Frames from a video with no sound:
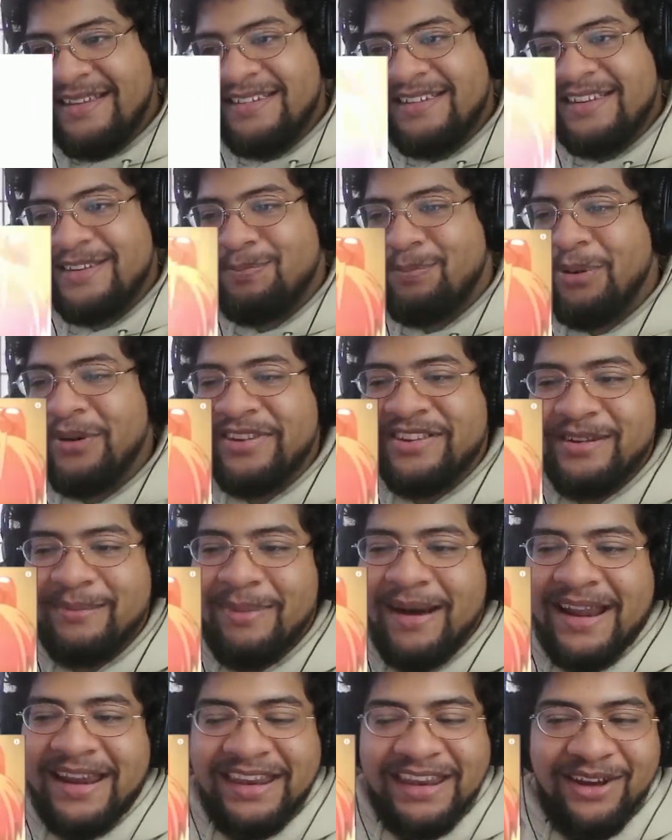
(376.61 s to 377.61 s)
Just put
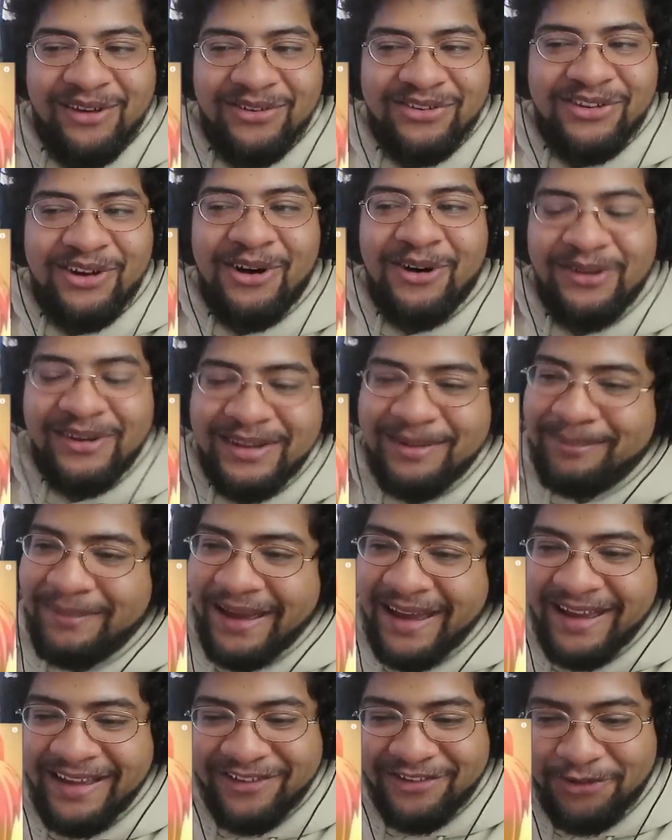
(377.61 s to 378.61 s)
somebody else on it,
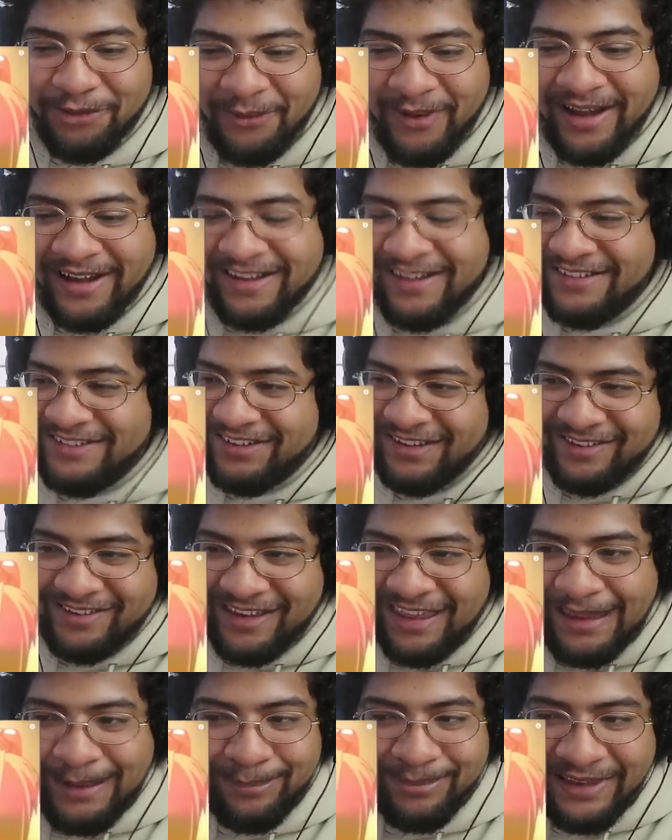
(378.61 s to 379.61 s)
man, so I could just
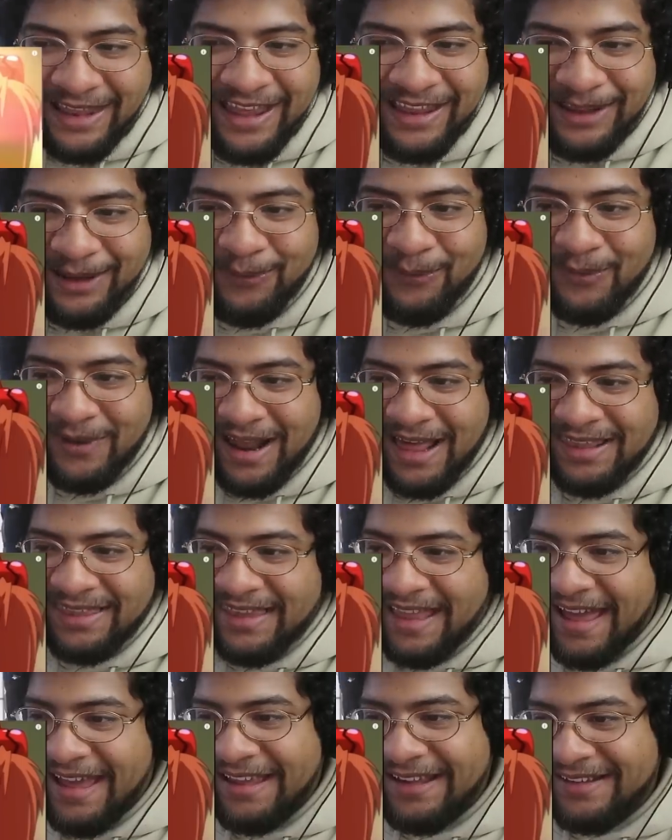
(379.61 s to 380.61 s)
keep liking what I
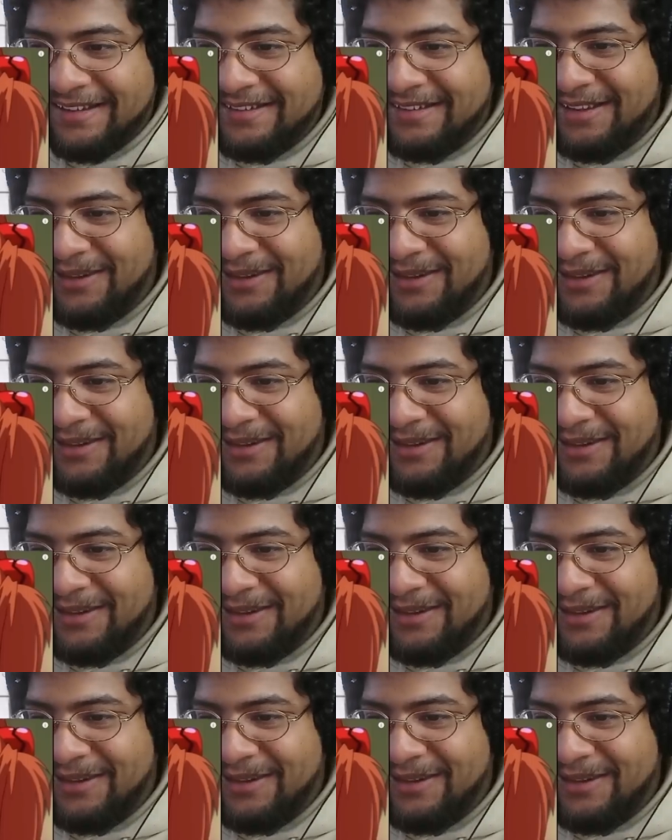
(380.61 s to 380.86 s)
like.